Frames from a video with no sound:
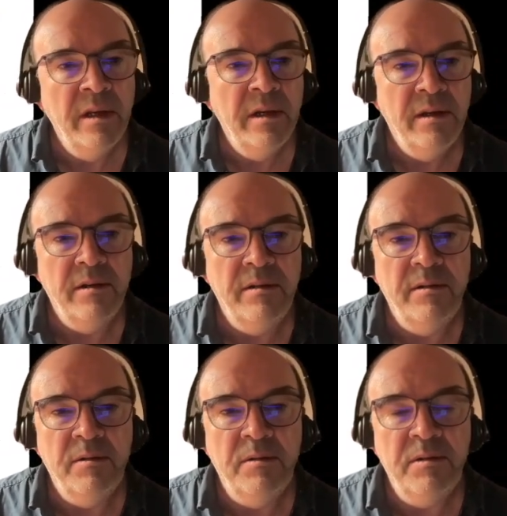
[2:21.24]

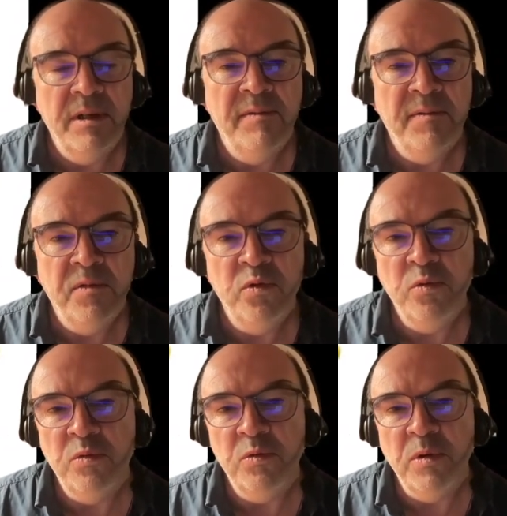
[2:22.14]
if
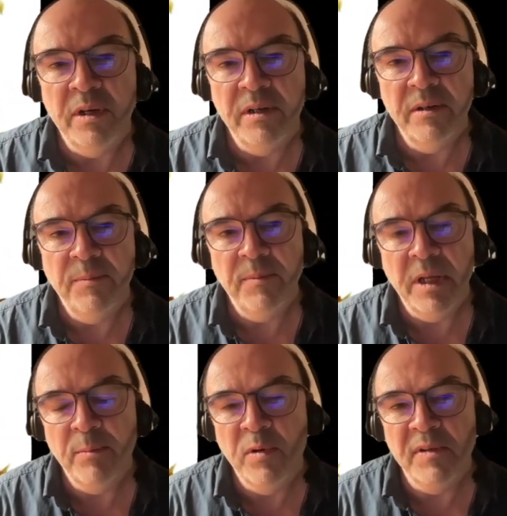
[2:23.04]
you are
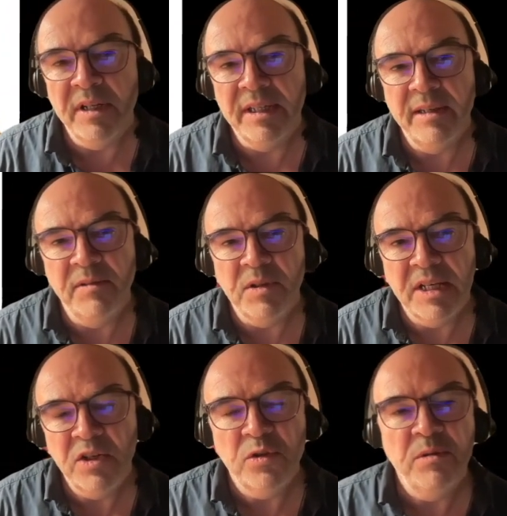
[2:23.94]
above a given
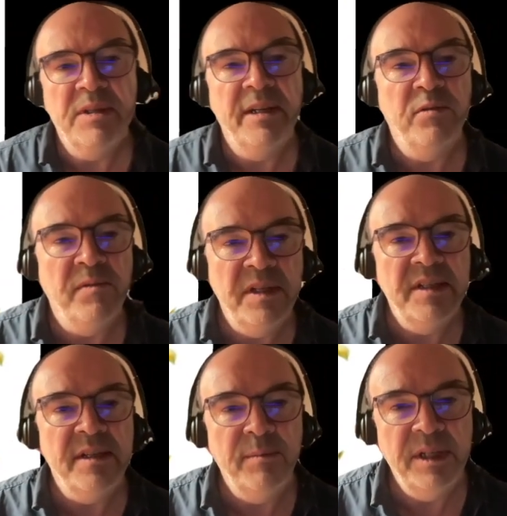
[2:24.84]
threshold, then you have
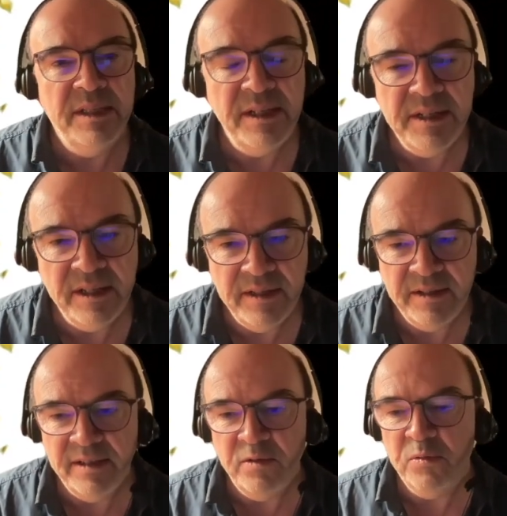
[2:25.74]
instabilities and
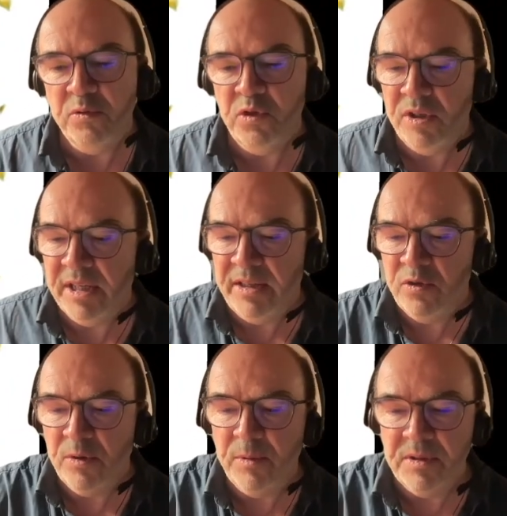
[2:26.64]
then you generate
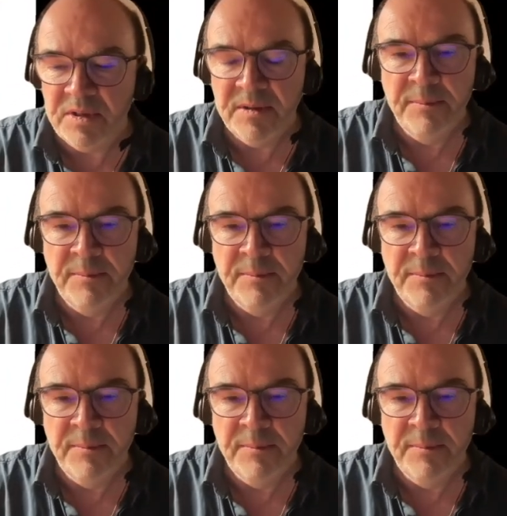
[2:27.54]
turbulence.